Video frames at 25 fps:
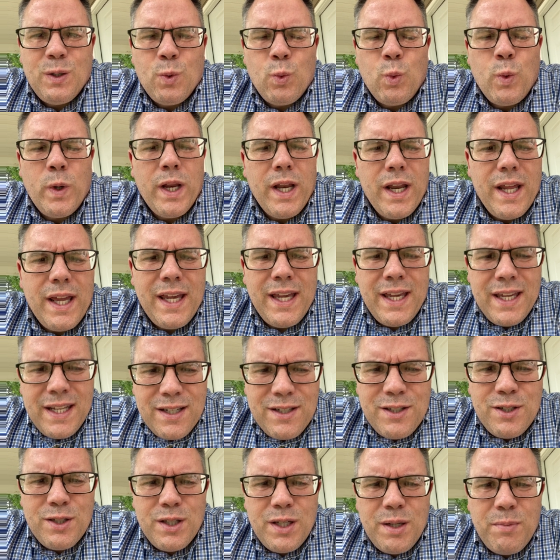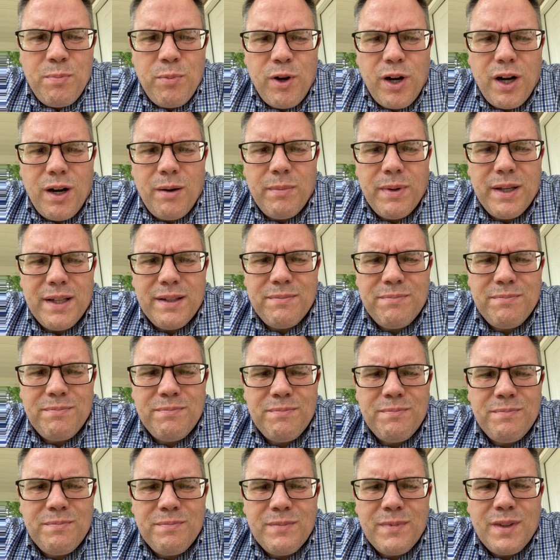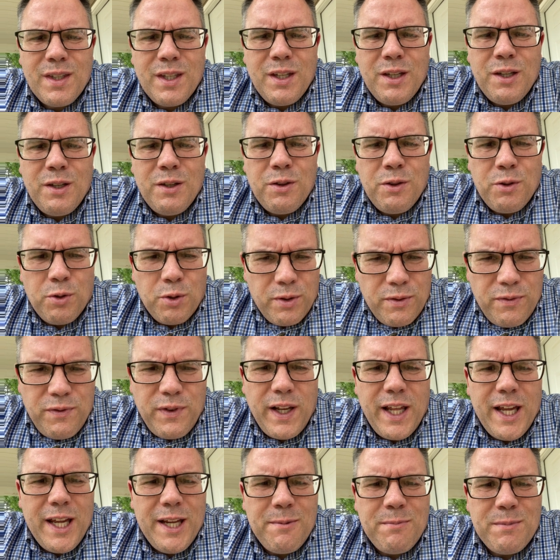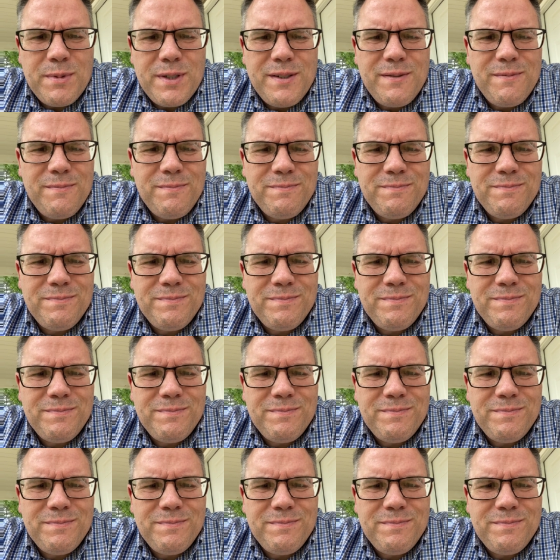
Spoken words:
went into the apartment through the flames.